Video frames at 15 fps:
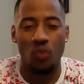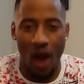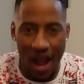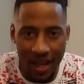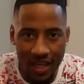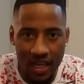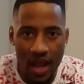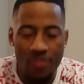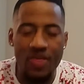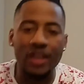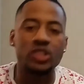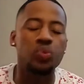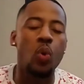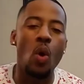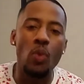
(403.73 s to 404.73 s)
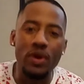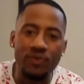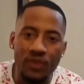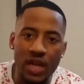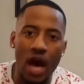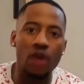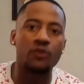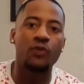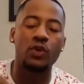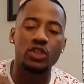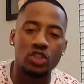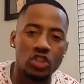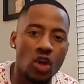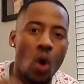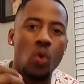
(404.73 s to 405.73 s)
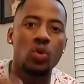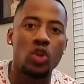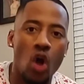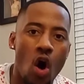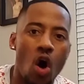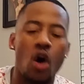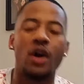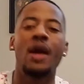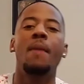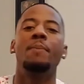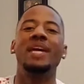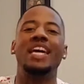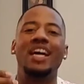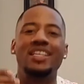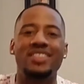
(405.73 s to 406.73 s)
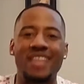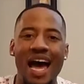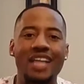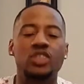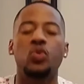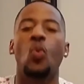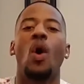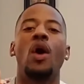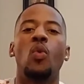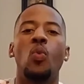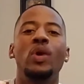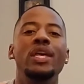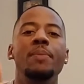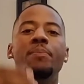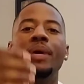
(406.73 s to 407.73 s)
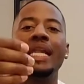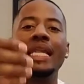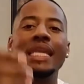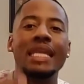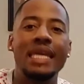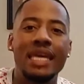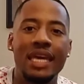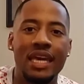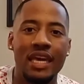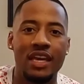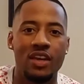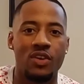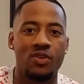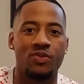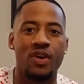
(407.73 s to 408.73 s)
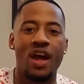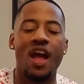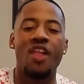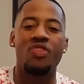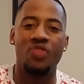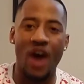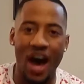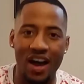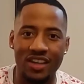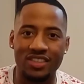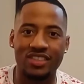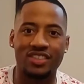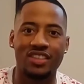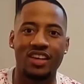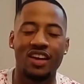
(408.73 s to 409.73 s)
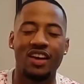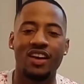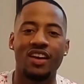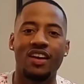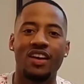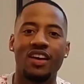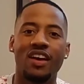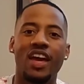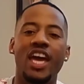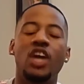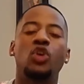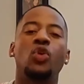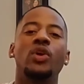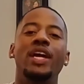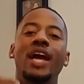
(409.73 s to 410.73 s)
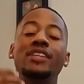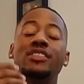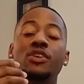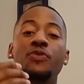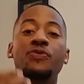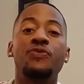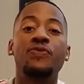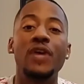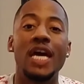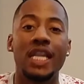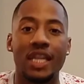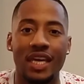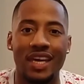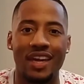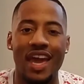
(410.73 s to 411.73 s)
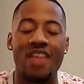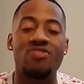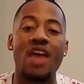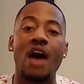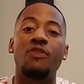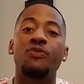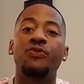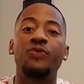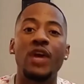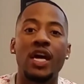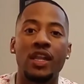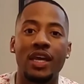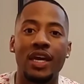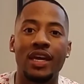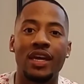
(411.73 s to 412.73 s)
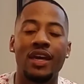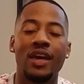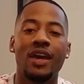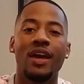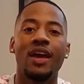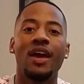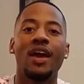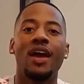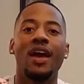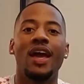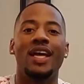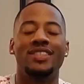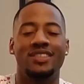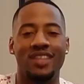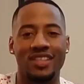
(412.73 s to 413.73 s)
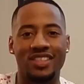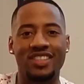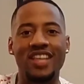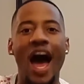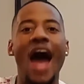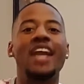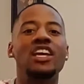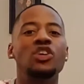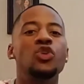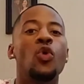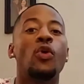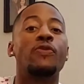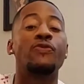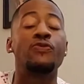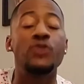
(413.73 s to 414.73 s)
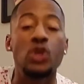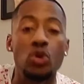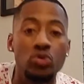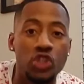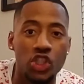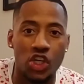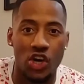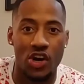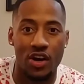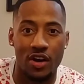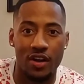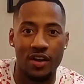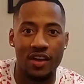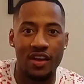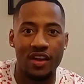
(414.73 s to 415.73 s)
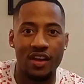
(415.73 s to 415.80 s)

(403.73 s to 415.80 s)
Right? That's what we've done for so long because that's what we believe. Thus, it creates a feeling, and that feeling is deciding your future.